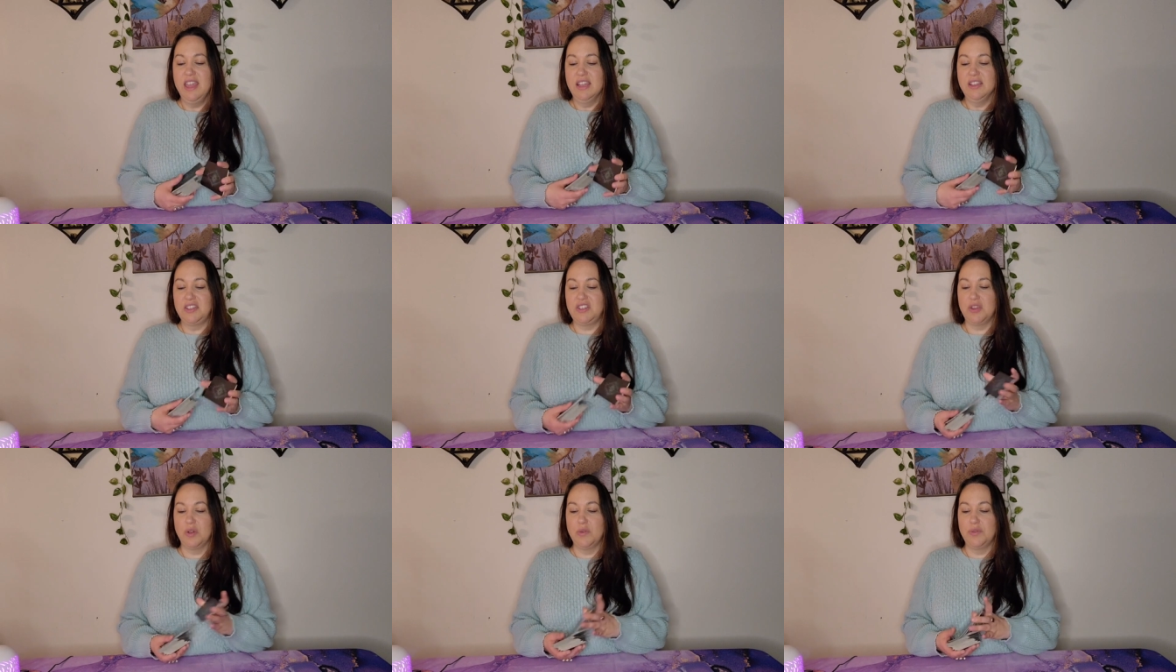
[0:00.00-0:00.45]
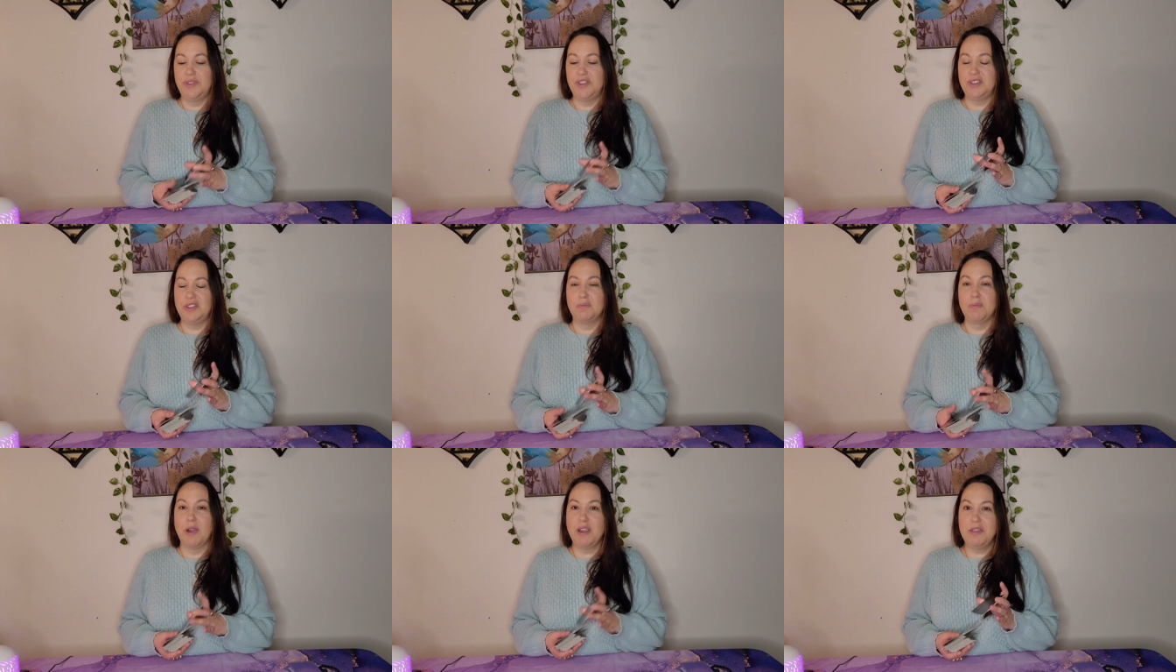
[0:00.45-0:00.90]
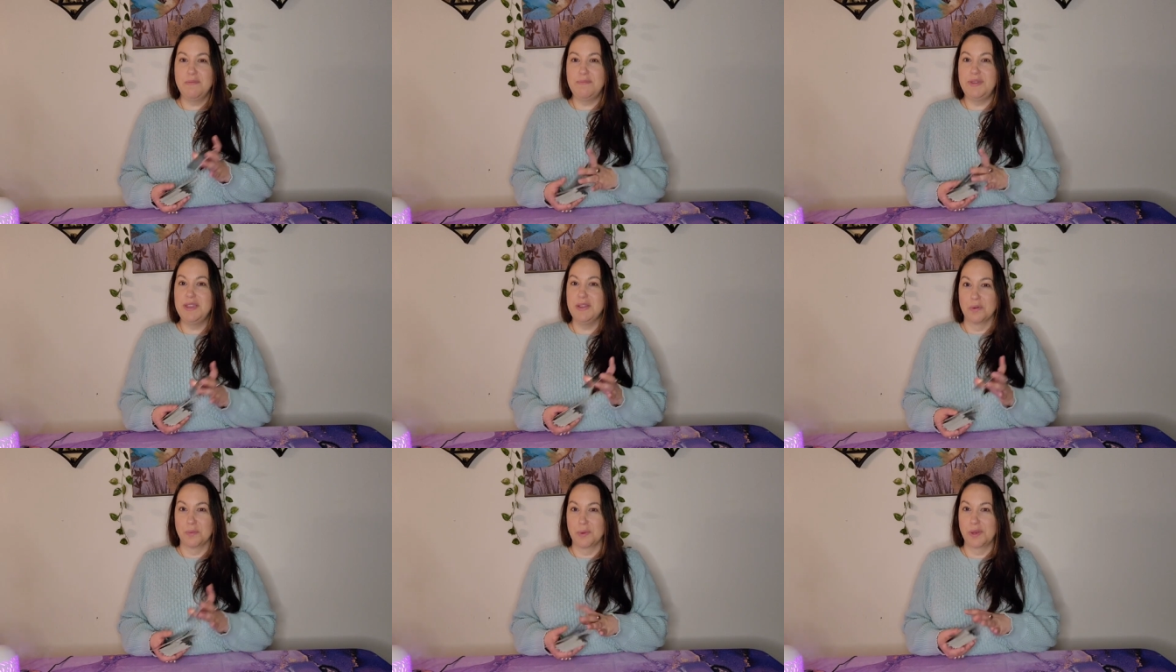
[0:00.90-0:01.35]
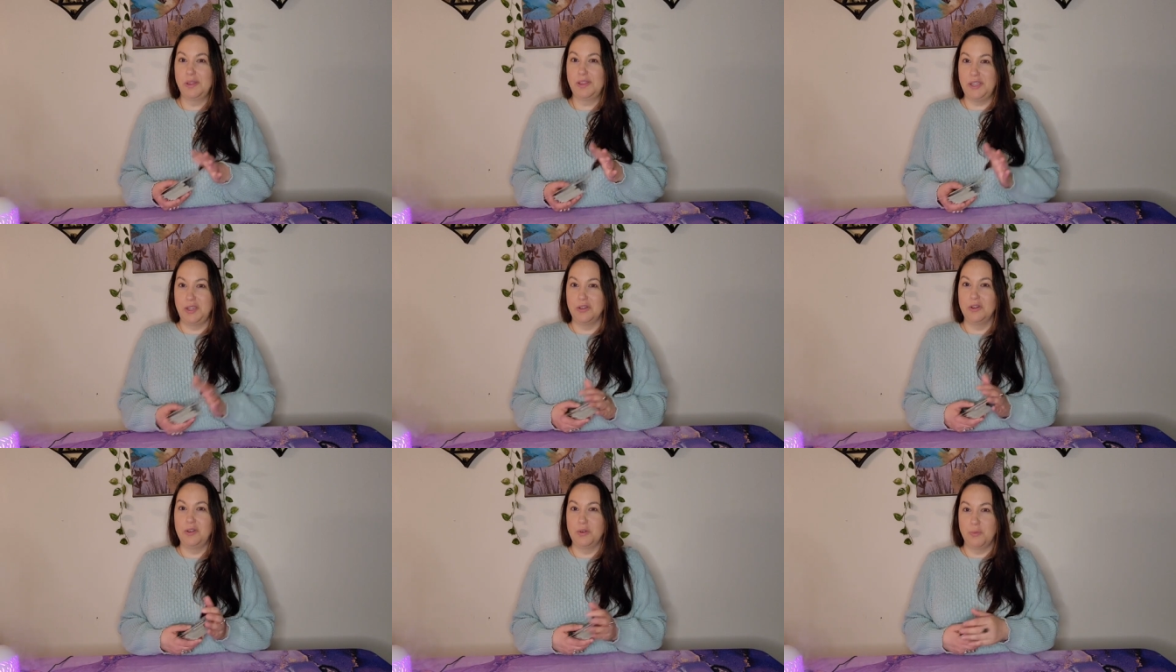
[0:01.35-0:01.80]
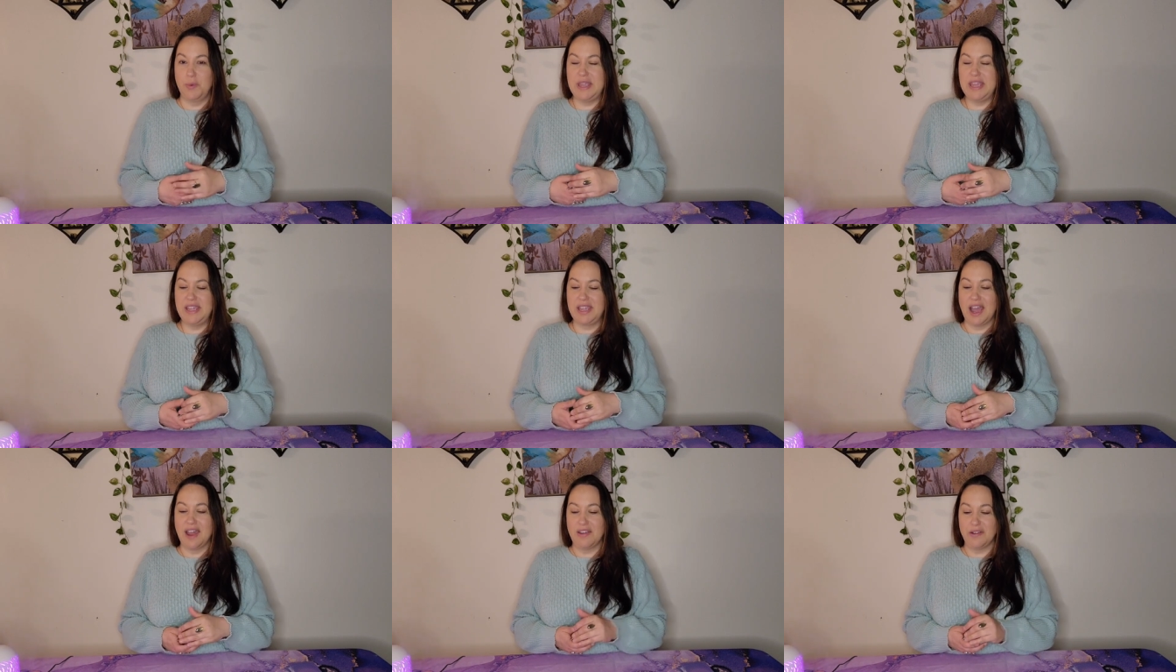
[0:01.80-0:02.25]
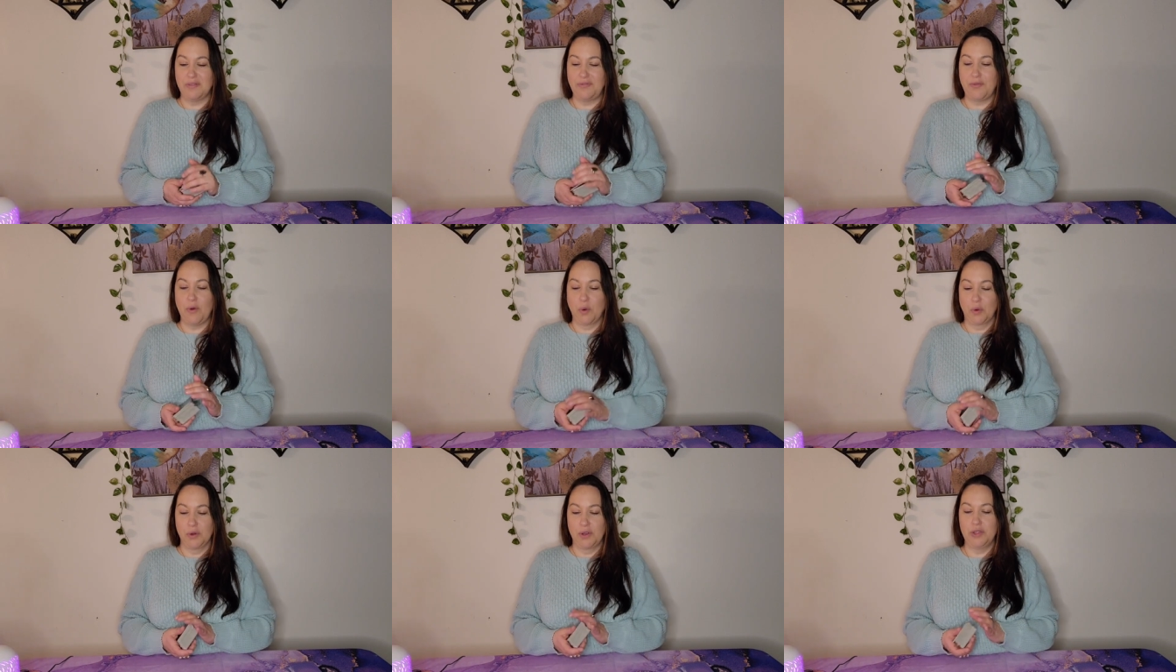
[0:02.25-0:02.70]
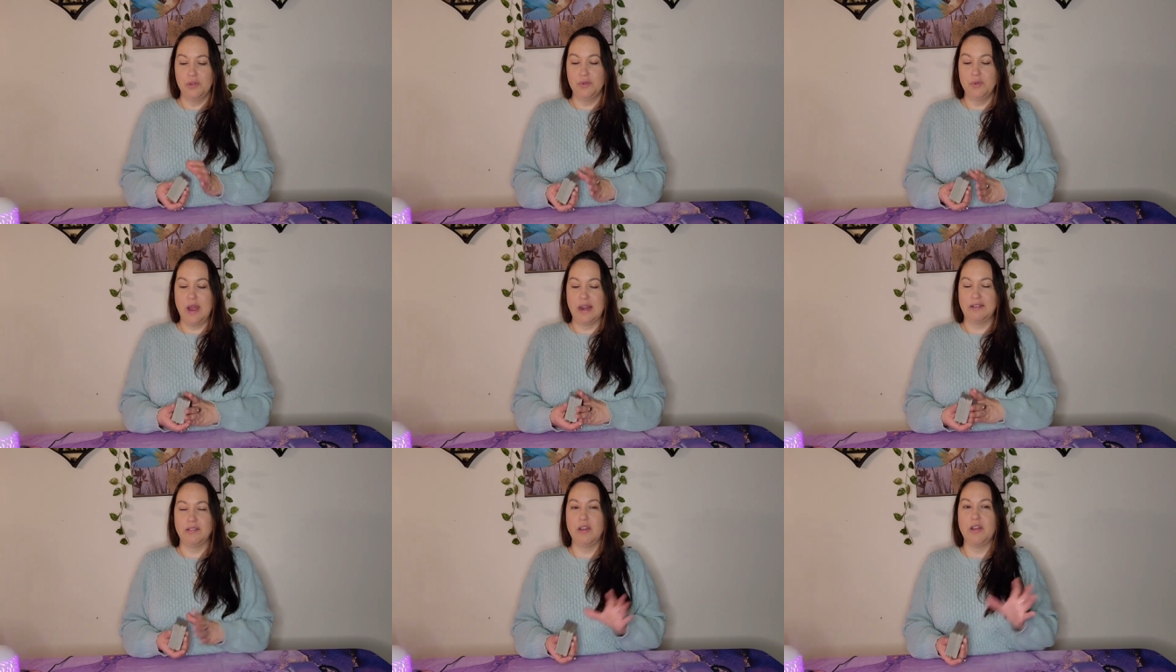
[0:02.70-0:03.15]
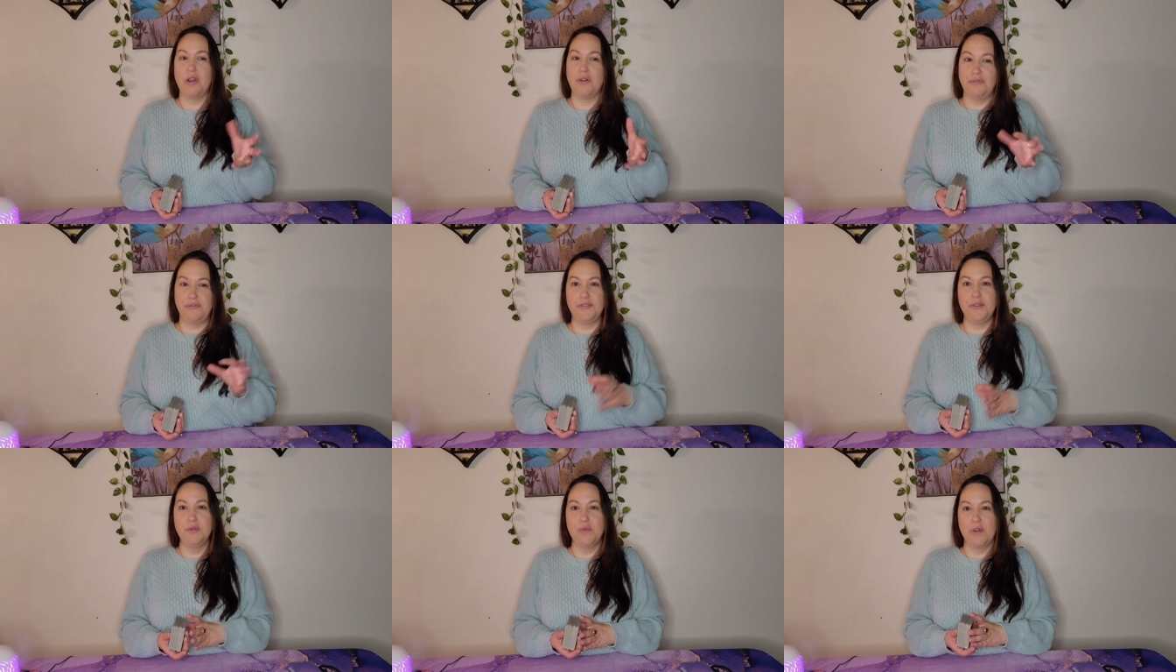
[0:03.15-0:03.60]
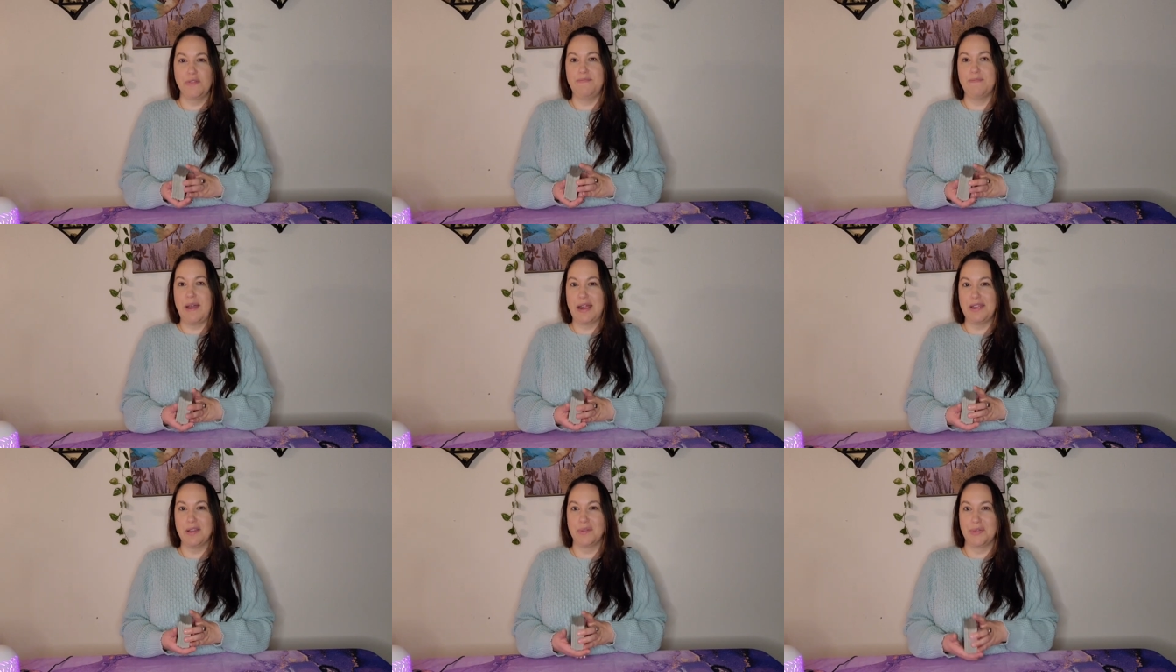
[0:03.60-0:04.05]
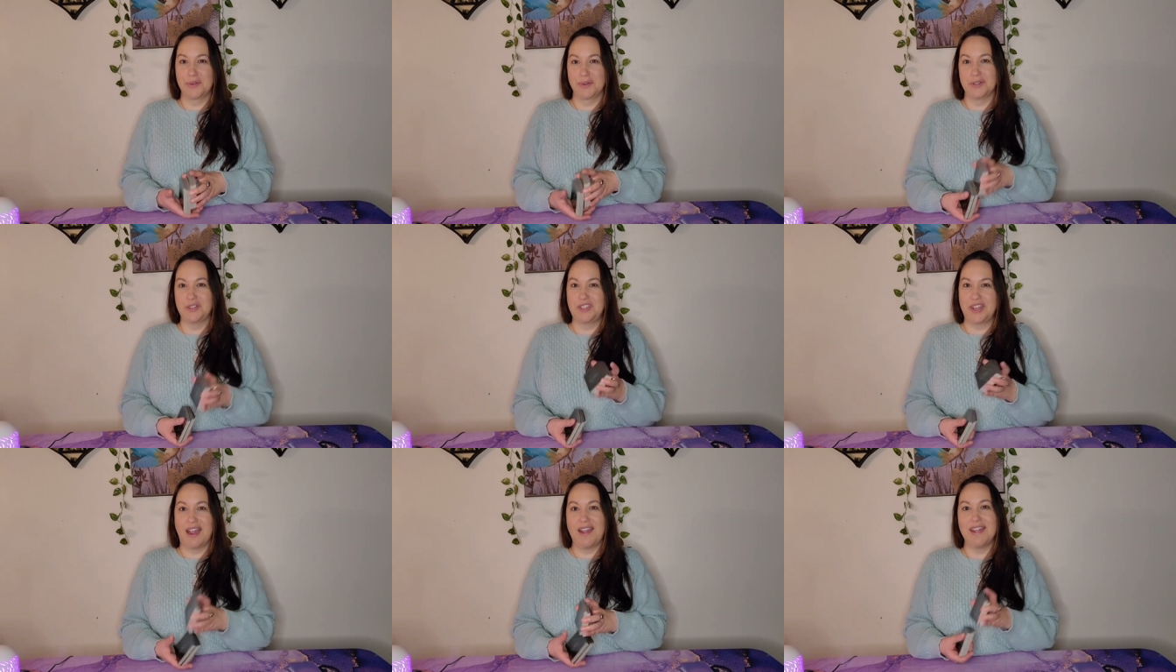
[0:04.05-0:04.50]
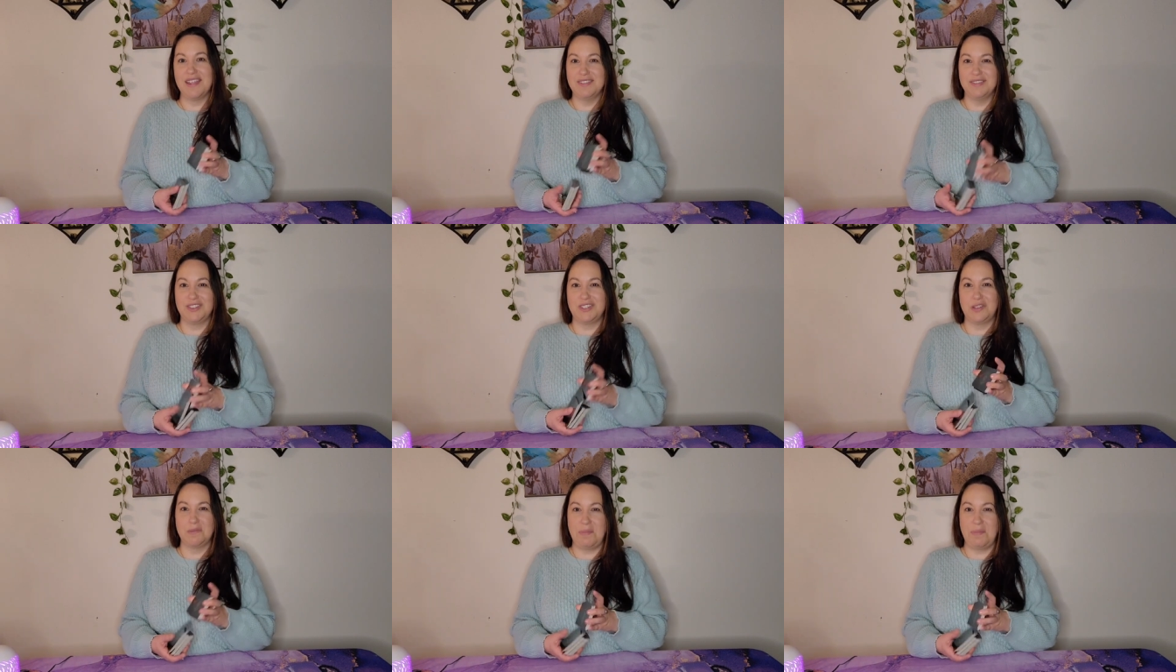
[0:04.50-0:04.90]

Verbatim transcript: So this might be a really good weekend for you and a few of my other signs,